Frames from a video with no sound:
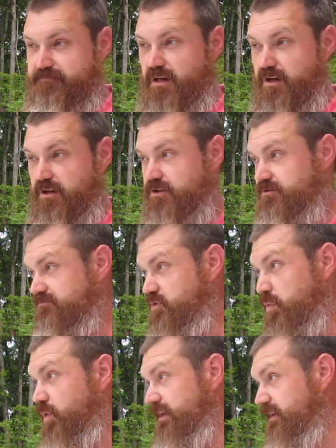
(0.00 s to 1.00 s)

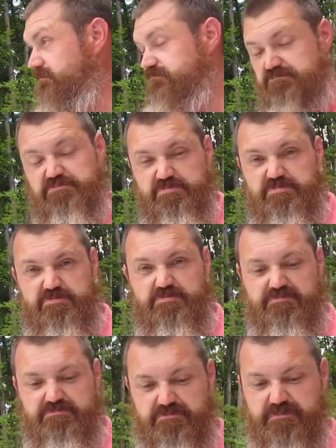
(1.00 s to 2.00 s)
120
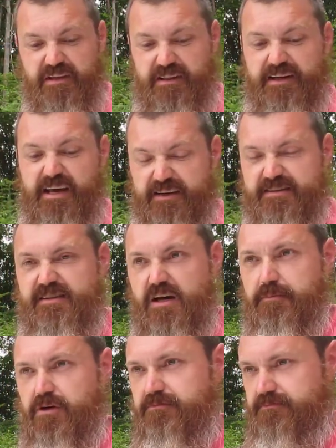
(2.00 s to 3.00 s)
in the dead of
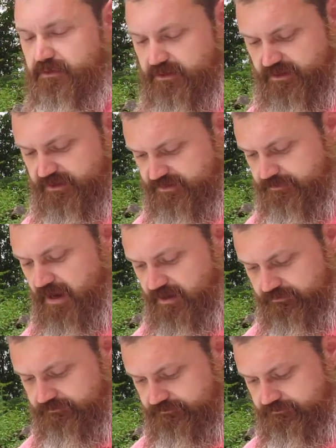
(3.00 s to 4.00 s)
summer is
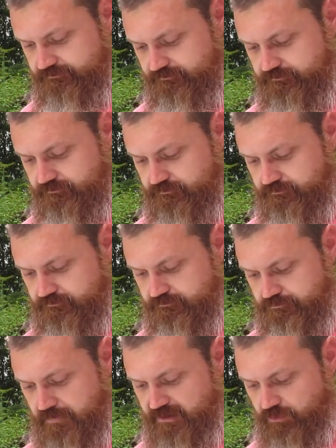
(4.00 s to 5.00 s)
about
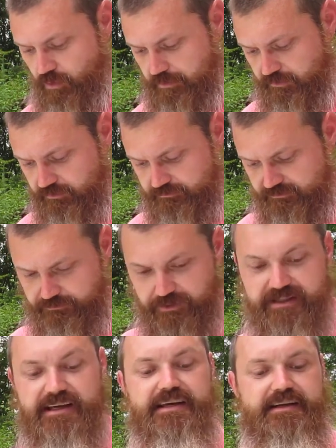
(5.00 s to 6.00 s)
about normal
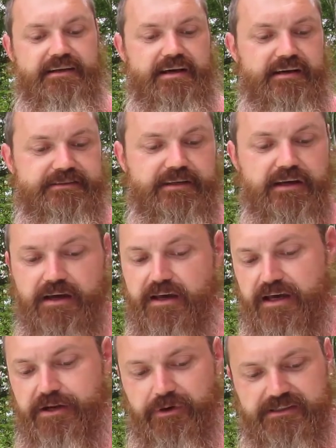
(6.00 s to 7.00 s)
with the heat index.
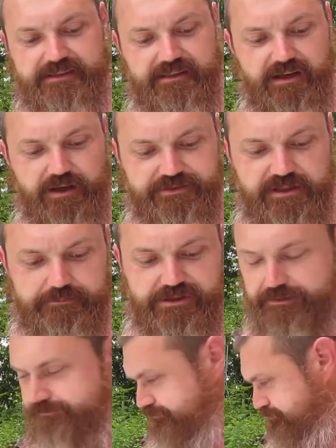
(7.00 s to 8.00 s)
Anyways, getting off subject.